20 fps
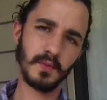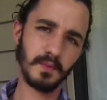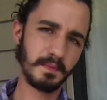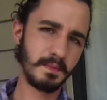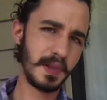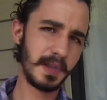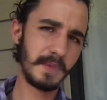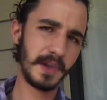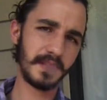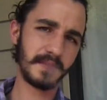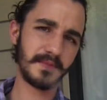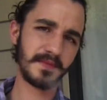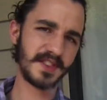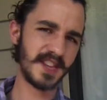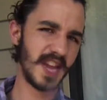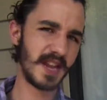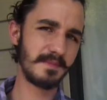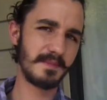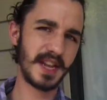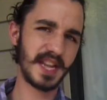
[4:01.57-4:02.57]
Been about
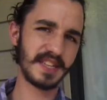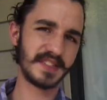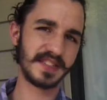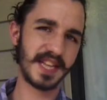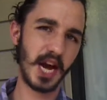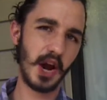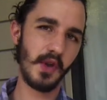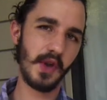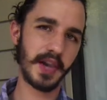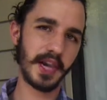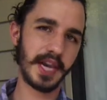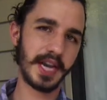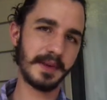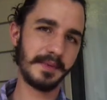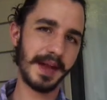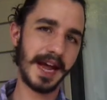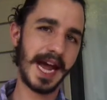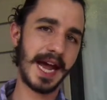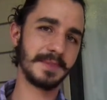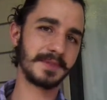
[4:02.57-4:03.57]
10 minutes now, and I
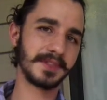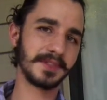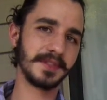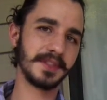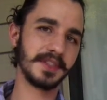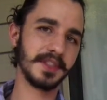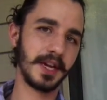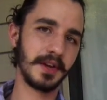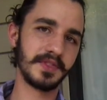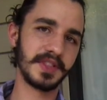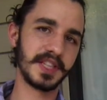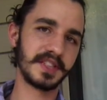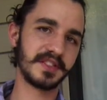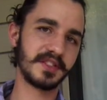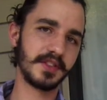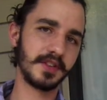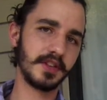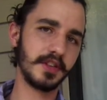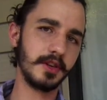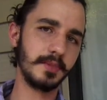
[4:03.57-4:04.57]
am absolutely loving this. It
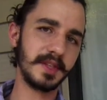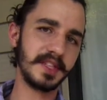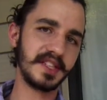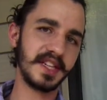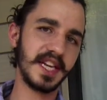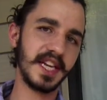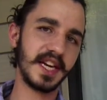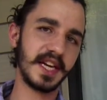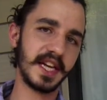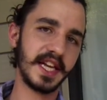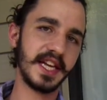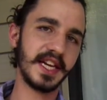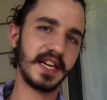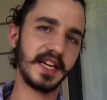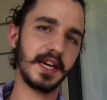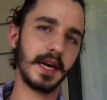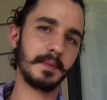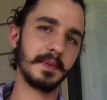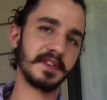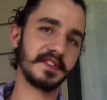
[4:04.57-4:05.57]
took a little bit to heat
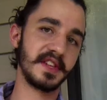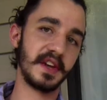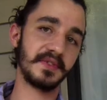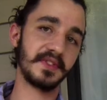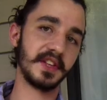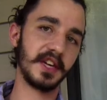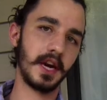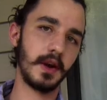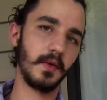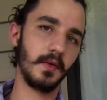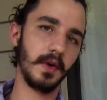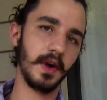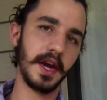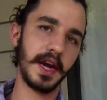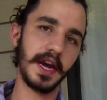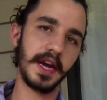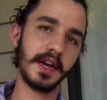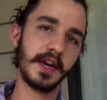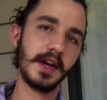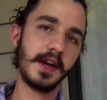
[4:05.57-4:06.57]
it up. It's definitely not
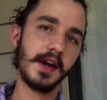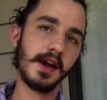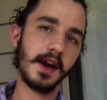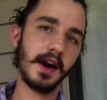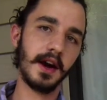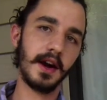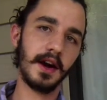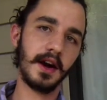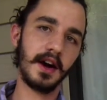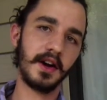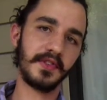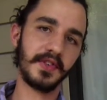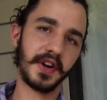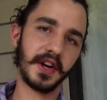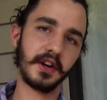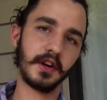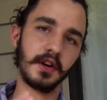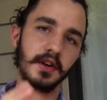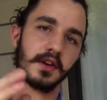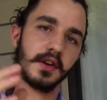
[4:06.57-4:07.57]
a
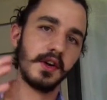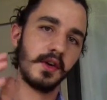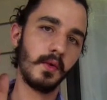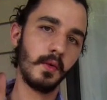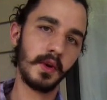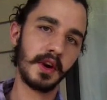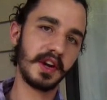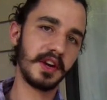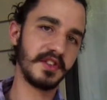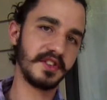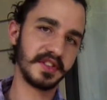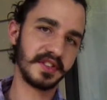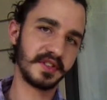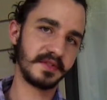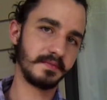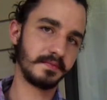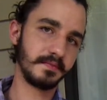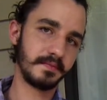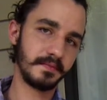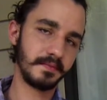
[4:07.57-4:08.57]
alfire where you just
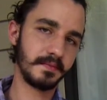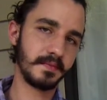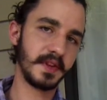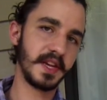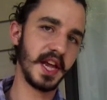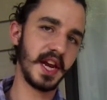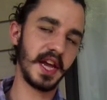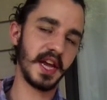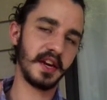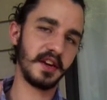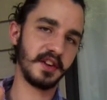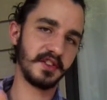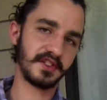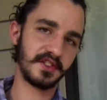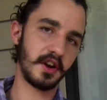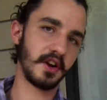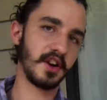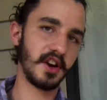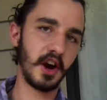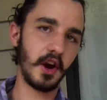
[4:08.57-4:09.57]
get it and
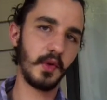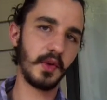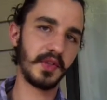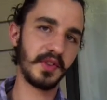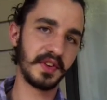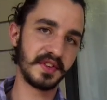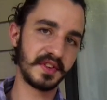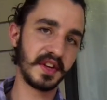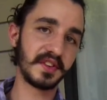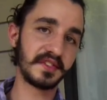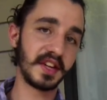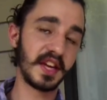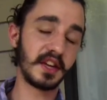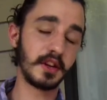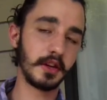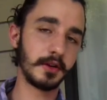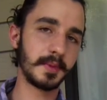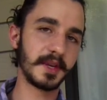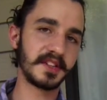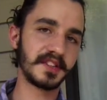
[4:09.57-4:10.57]
start going. This does take a
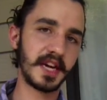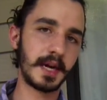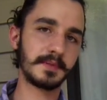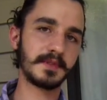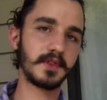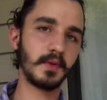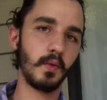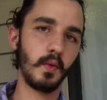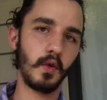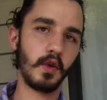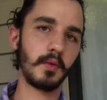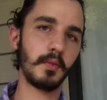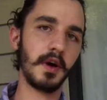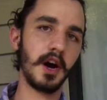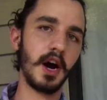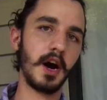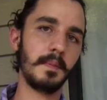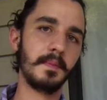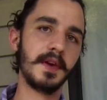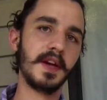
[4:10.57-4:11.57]
little bit of time to warm
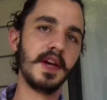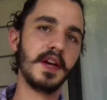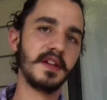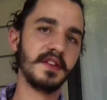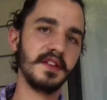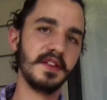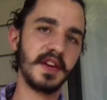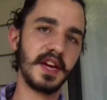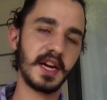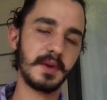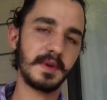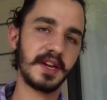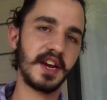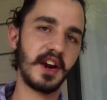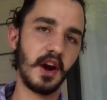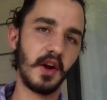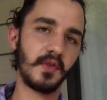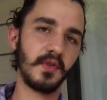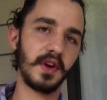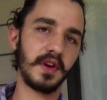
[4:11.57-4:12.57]
up. You got to be
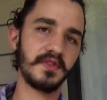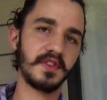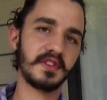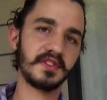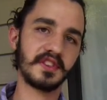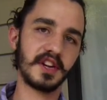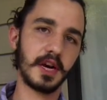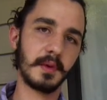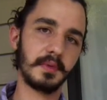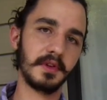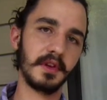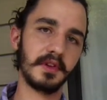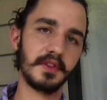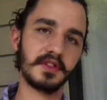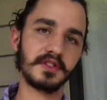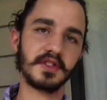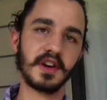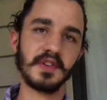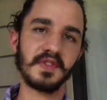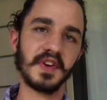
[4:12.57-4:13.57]
careful. I've used a couple
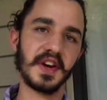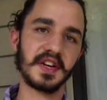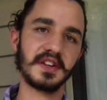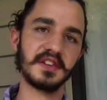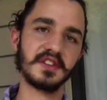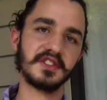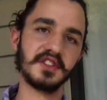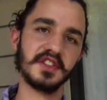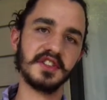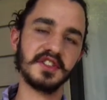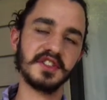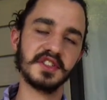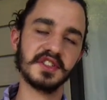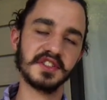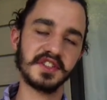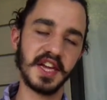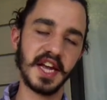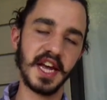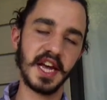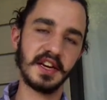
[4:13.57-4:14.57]
other Trifecta
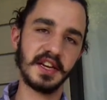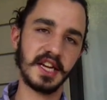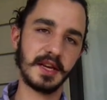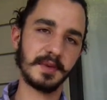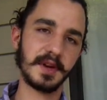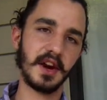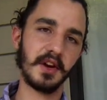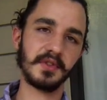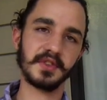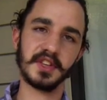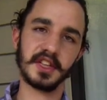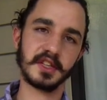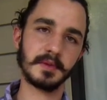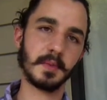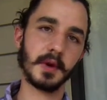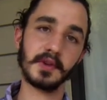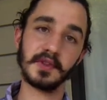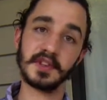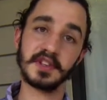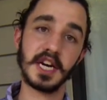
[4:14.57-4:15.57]
Shishas, and you got to be careful not to
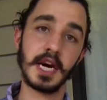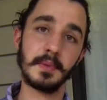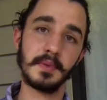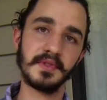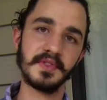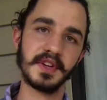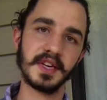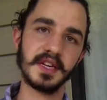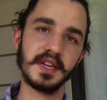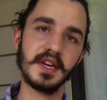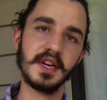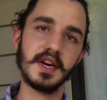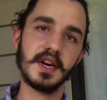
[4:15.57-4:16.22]
burn the top of it.